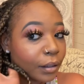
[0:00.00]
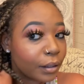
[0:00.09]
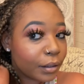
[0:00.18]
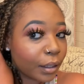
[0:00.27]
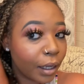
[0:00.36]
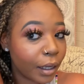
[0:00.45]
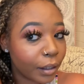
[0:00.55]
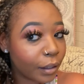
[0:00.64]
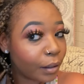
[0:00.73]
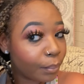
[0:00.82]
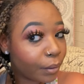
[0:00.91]
because I had it
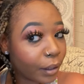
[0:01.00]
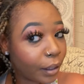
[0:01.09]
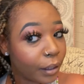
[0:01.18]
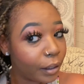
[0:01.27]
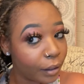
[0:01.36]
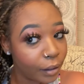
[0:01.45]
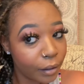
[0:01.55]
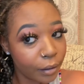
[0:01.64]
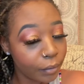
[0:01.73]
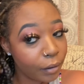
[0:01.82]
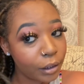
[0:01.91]
in a braid,
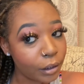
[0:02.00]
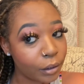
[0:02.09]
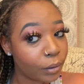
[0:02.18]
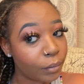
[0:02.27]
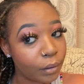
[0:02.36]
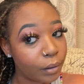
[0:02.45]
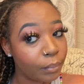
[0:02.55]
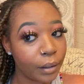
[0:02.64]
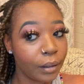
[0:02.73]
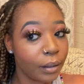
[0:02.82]
which is cool with me.